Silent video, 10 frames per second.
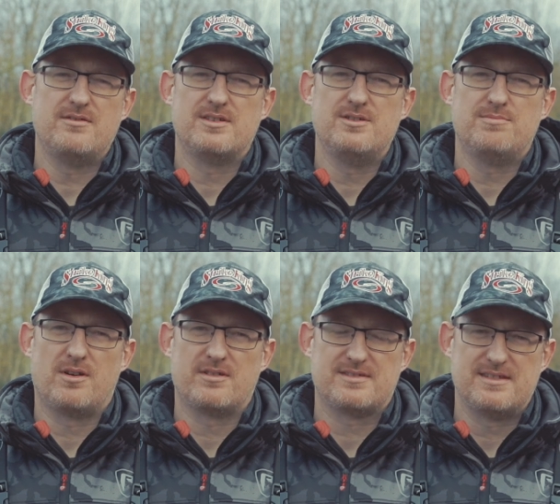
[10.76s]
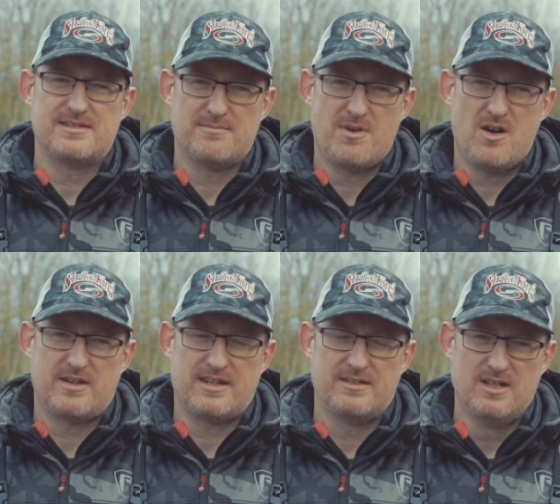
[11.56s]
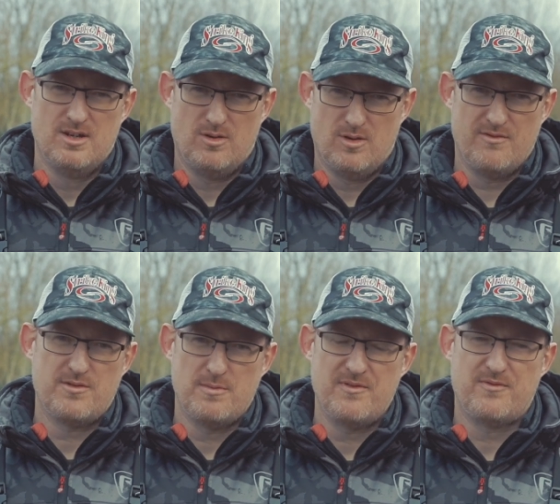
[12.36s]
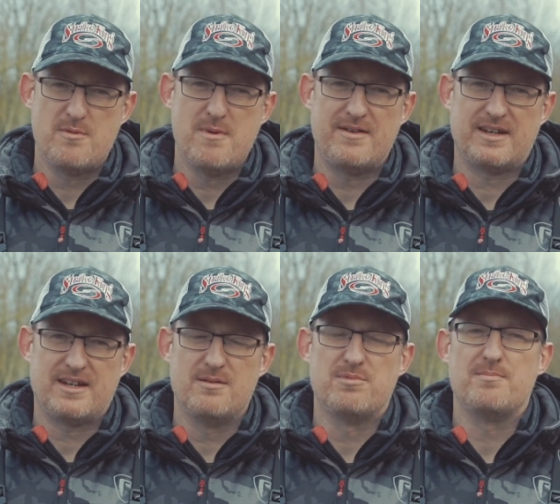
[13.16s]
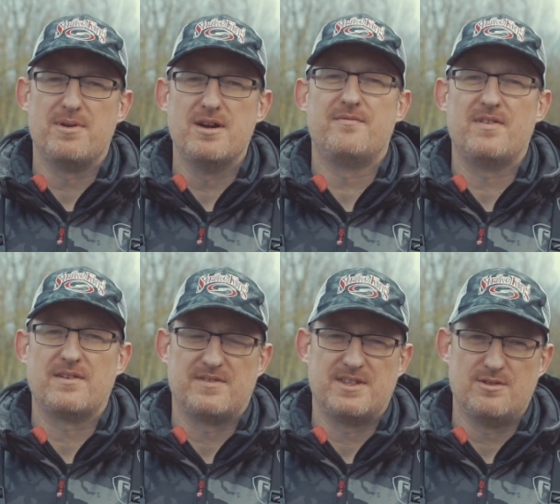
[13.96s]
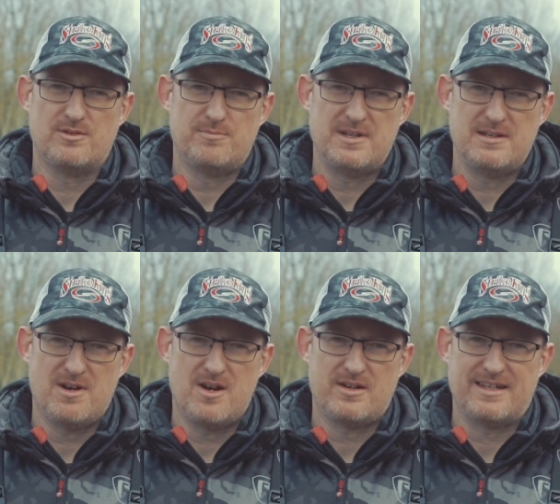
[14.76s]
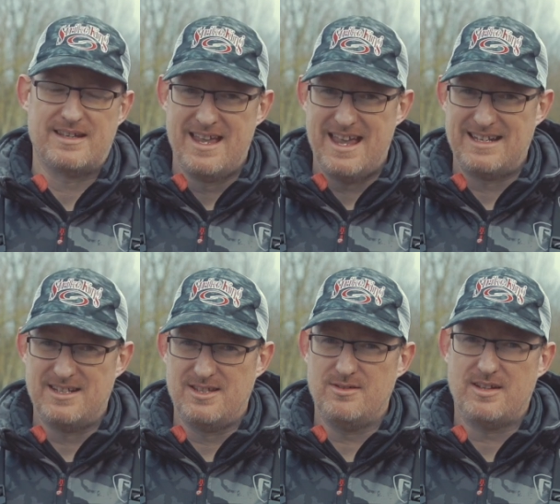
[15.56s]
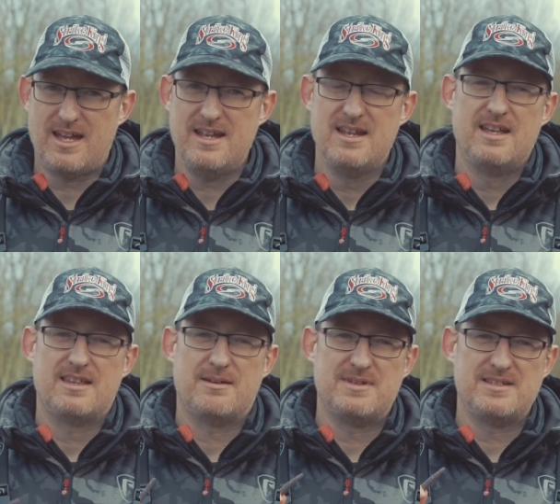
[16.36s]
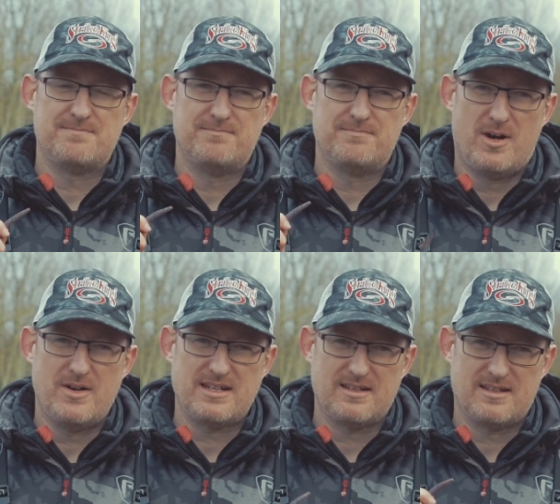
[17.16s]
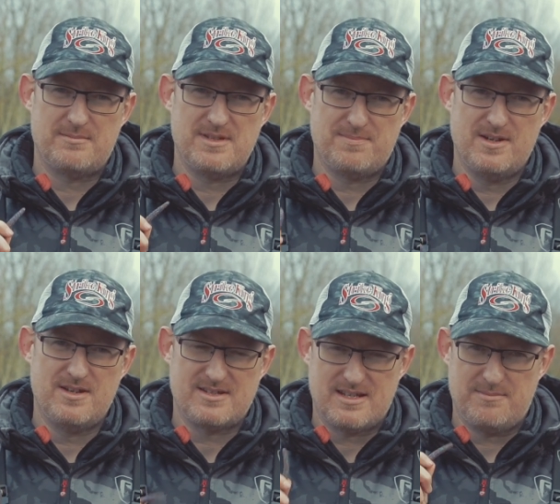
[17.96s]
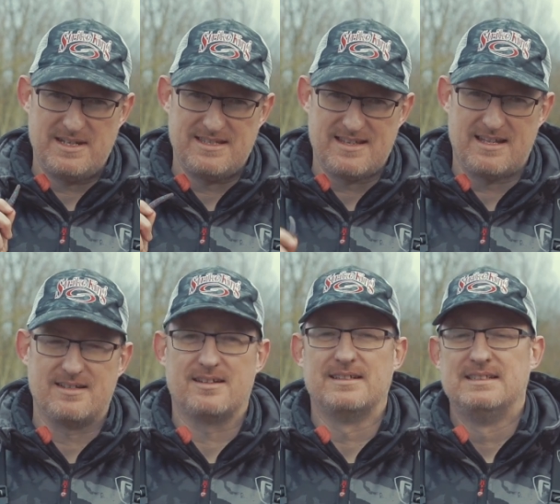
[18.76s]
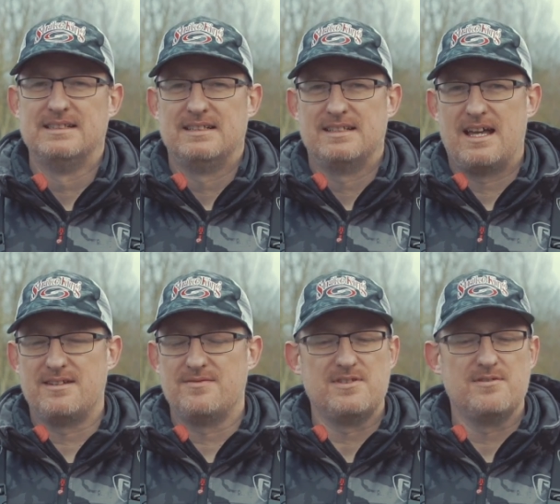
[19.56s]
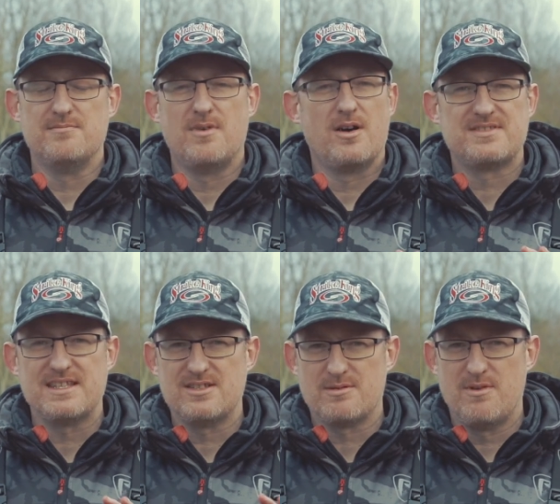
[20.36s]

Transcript: of new products into the market. All of them coming from America, but perfect for the European market. And in the UK, that means pike, that means perch, and that means zander. Now, you might have seen some